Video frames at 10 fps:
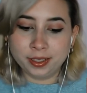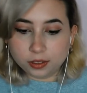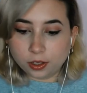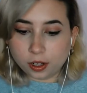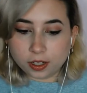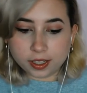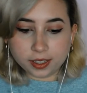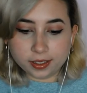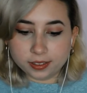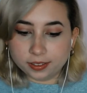
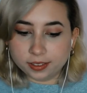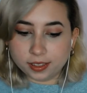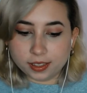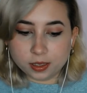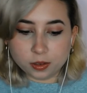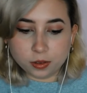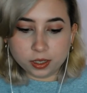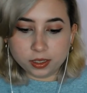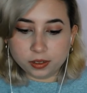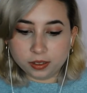Talking is
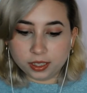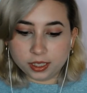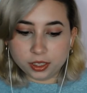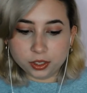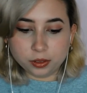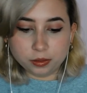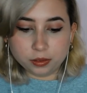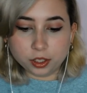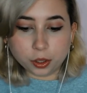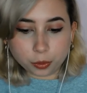going to lead you
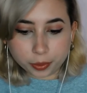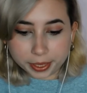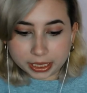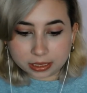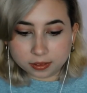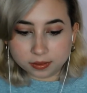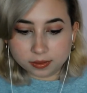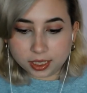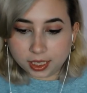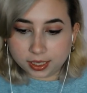nowhere,
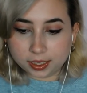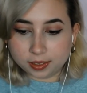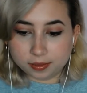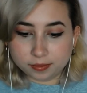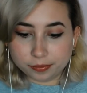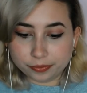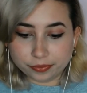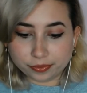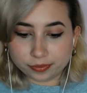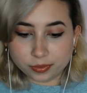Negan.
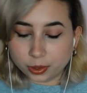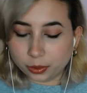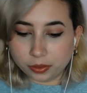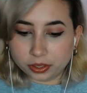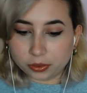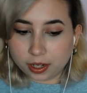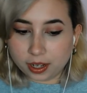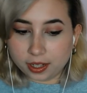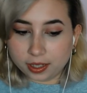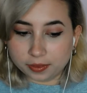Don't even
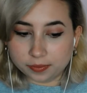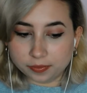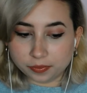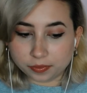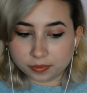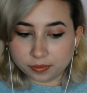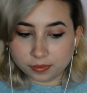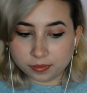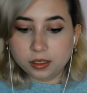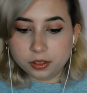try.
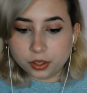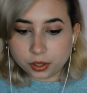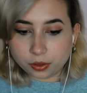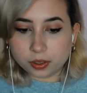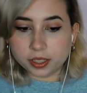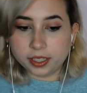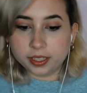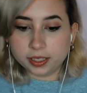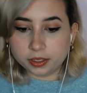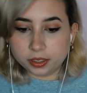Sure,
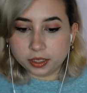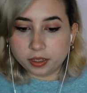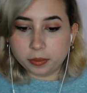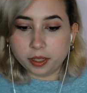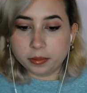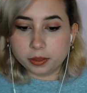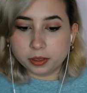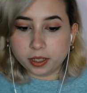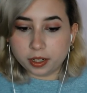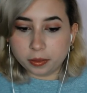Negan, you're gonna be able to
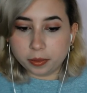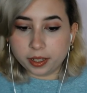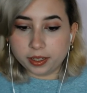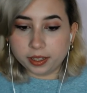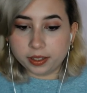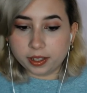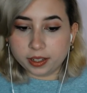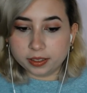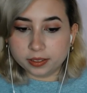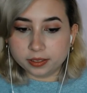get away like that.